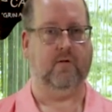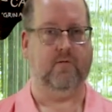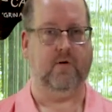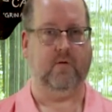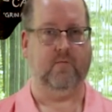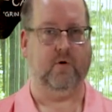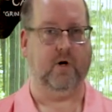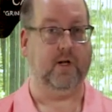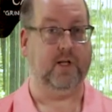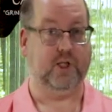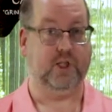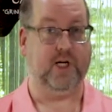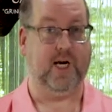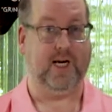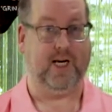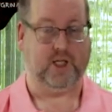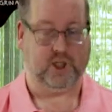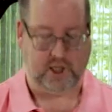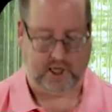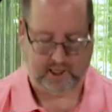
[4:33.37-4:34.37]
the fun part, the
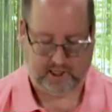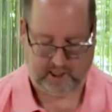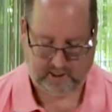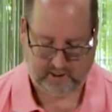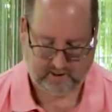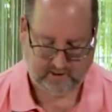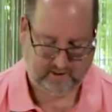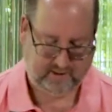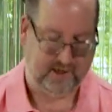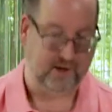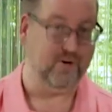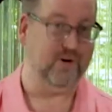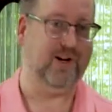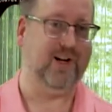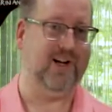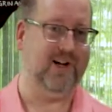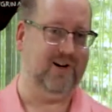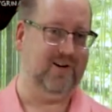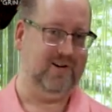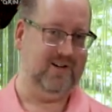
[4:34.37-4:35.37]
shaky shaky. Here we
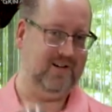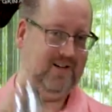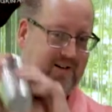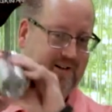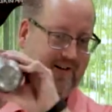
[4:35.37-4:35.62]
go.